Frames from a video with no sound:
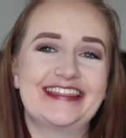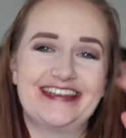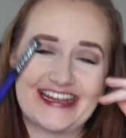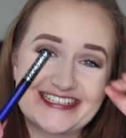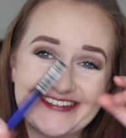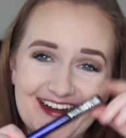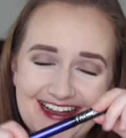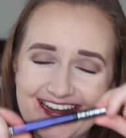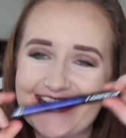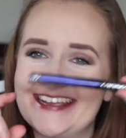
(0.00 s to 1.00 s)
The next
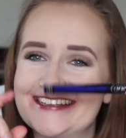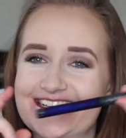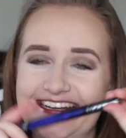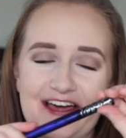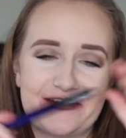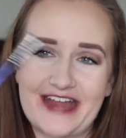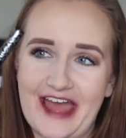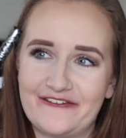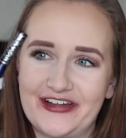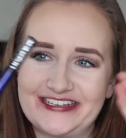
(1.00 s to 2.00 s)
one is another
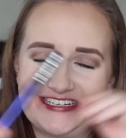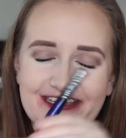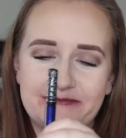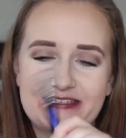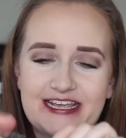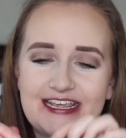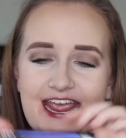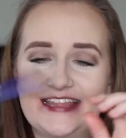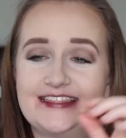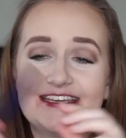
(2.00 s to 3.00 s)
Kat Von D lipstick,
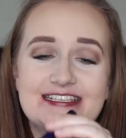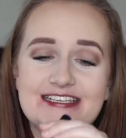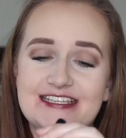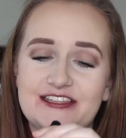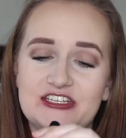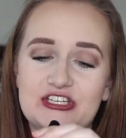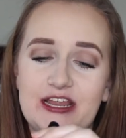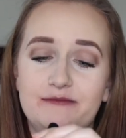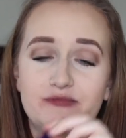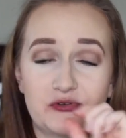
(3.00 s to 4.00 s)
and this is in the
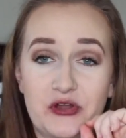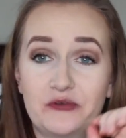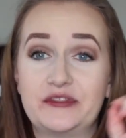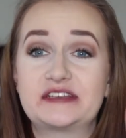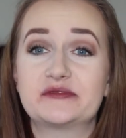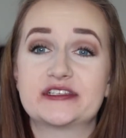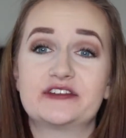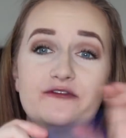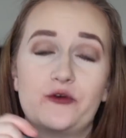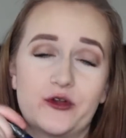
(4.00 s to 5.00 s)
shade Bruno. This was
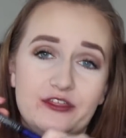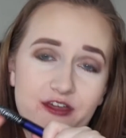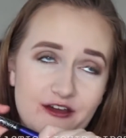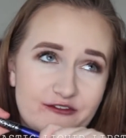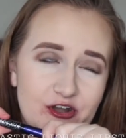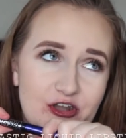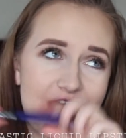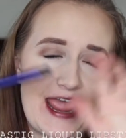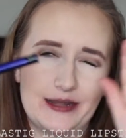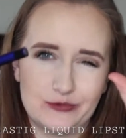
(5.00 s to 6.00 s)
the 4th of her
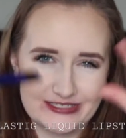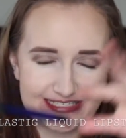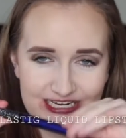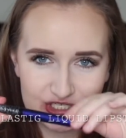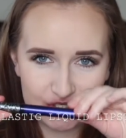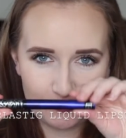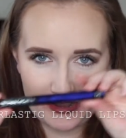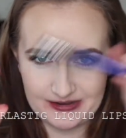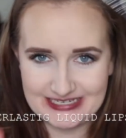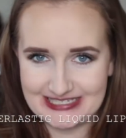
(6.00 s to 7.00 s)
Animal
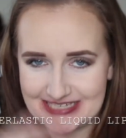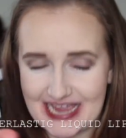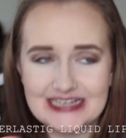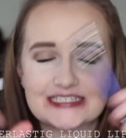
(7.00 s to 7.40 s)
Sanctuary set.